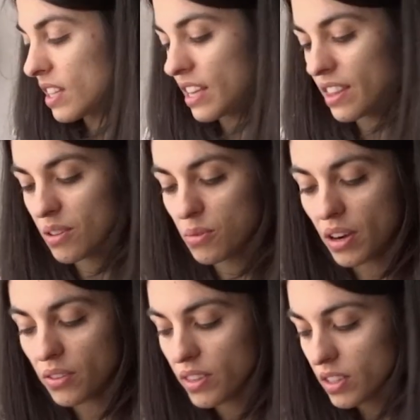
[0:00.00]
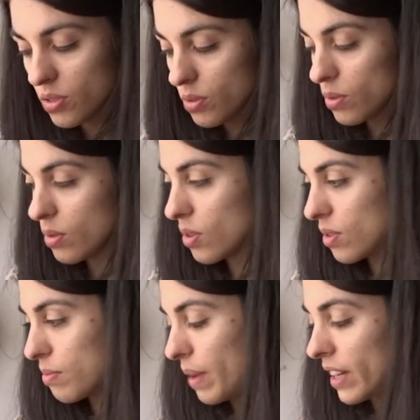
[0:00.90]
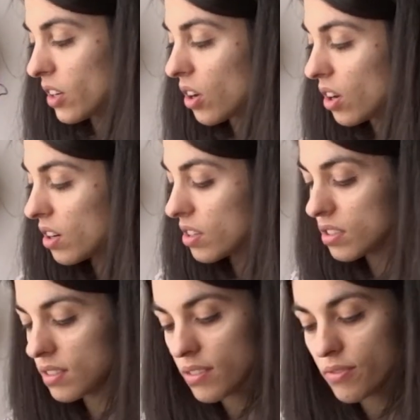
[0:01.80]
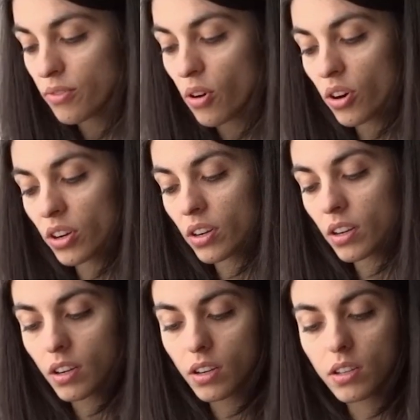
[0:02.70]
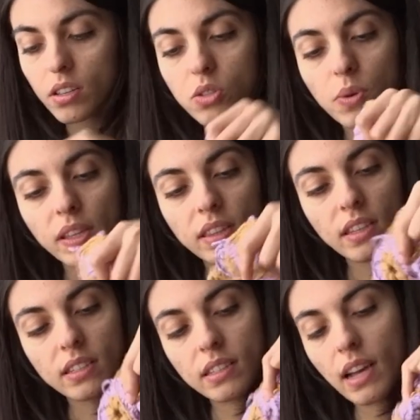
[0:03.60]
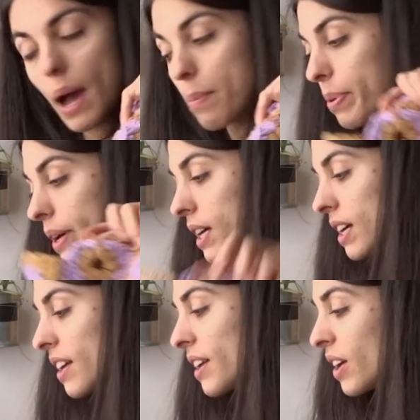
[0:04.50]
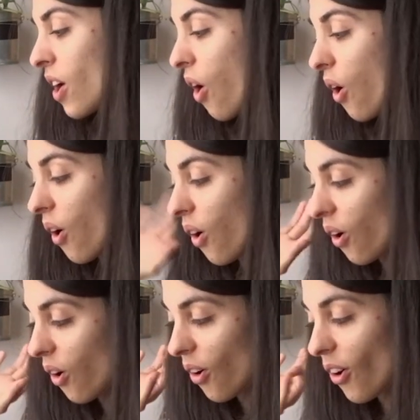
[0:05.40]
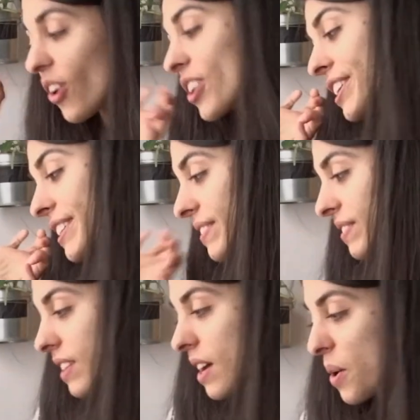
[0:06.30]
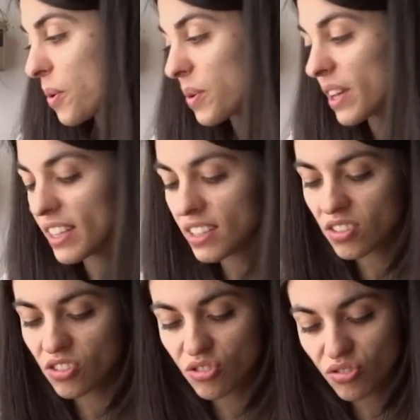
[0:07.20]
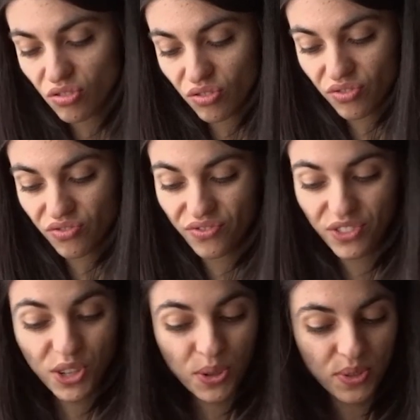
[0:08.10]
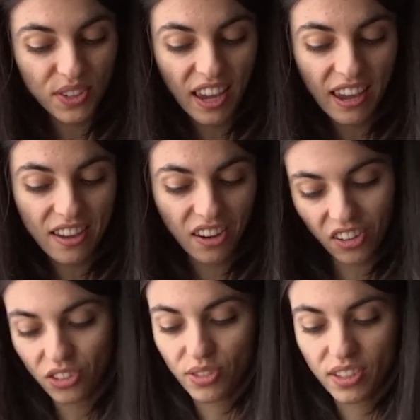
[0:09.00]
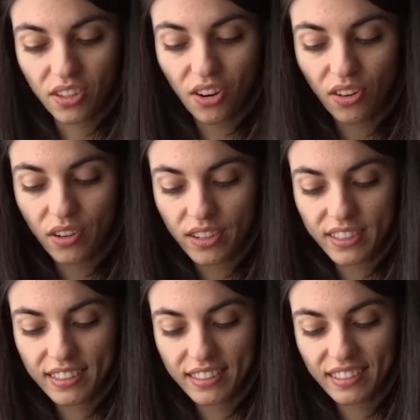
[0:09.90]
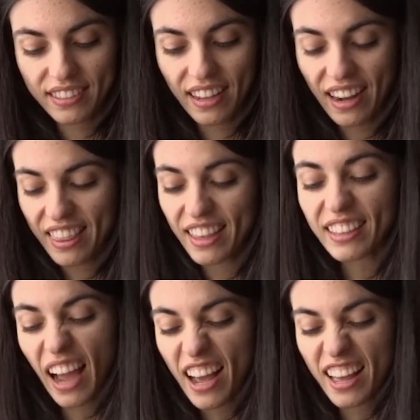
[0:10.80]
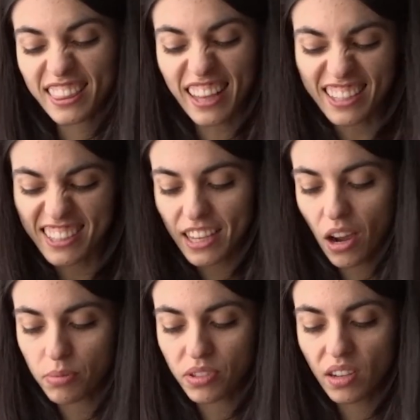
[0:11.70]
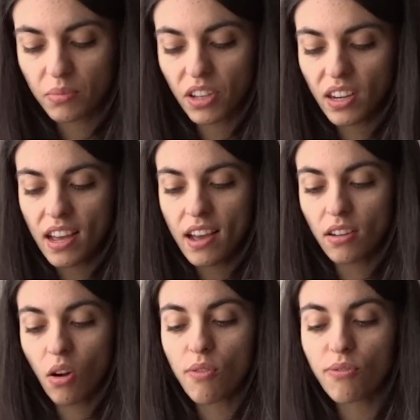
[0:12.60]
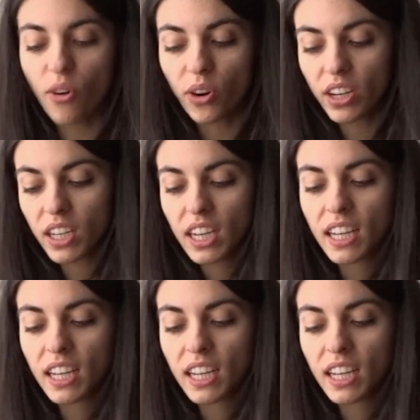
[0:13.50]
either one of the 2 main colors for doing this gap, or we can use a contrast color that I think that's the option I'm gonna go for.